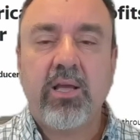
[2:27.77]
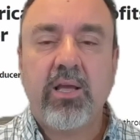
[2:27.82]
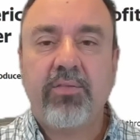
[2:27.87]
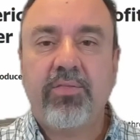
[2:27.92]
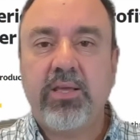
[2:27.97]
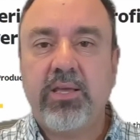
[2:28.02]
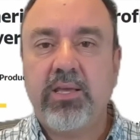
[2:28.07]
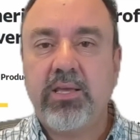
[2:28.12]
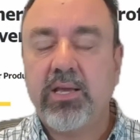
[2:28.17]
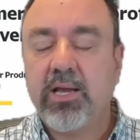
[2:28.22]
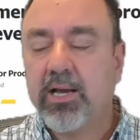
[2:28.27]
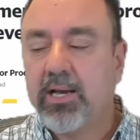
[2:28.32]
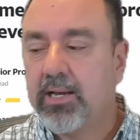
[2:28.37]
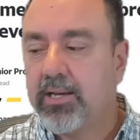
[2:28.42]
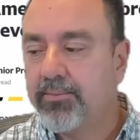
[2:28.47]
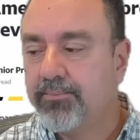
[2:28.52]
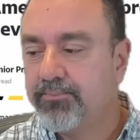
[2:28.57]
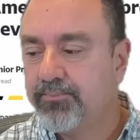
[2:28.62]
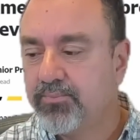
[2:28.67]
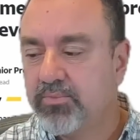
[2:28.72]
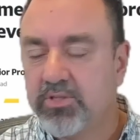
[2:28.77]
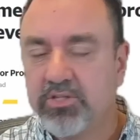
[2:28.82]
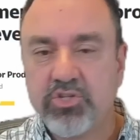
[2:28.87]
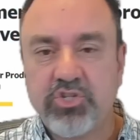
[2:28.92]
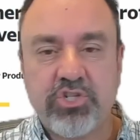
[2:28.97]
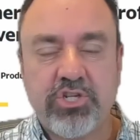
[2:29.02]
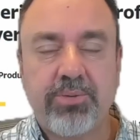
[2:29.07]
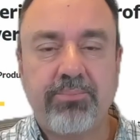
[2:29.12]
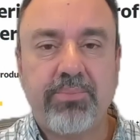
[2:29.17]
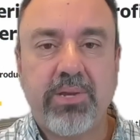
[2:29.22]
The um, the
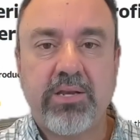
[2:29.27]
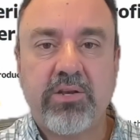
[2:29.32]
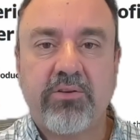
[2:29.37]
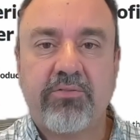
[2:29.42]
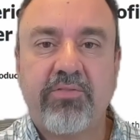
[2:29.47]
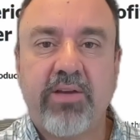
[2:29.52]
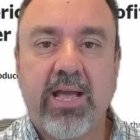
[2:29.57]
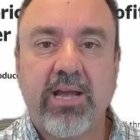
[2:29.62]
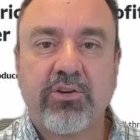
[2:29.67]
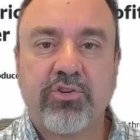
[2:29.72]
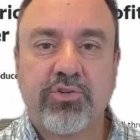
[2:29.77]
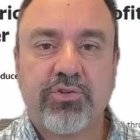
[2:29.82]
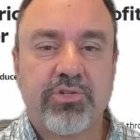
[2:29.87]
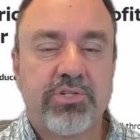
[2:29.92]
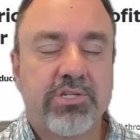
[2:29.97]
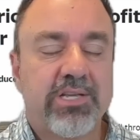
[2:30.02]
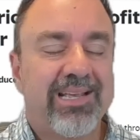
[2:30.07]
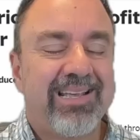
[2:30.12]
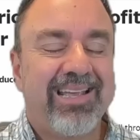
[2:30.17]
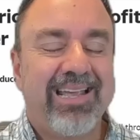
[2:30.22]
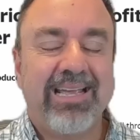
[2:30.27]
chip manufacturers,